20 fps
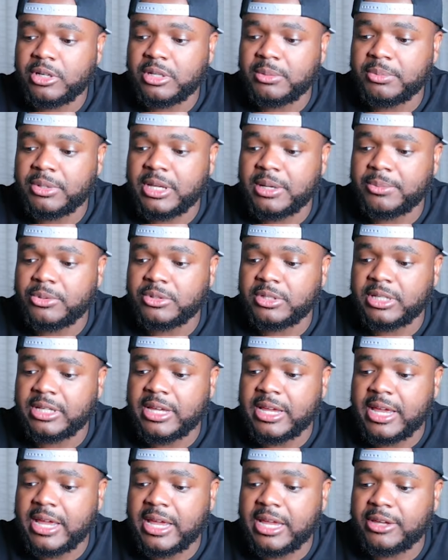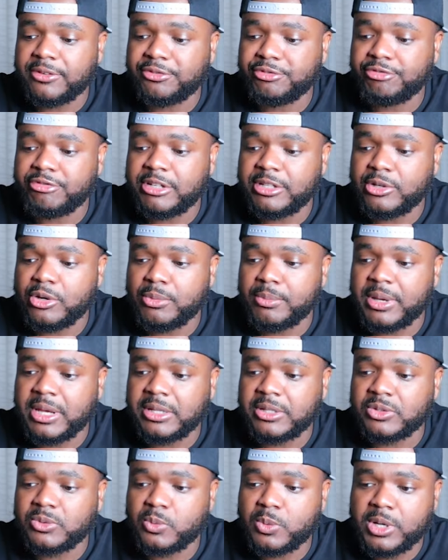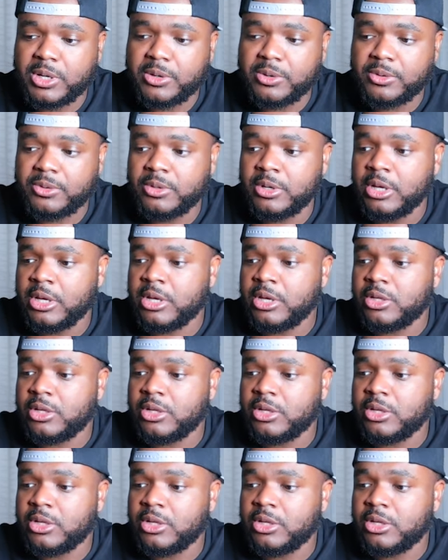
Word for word: going to be able to get a free domain as well.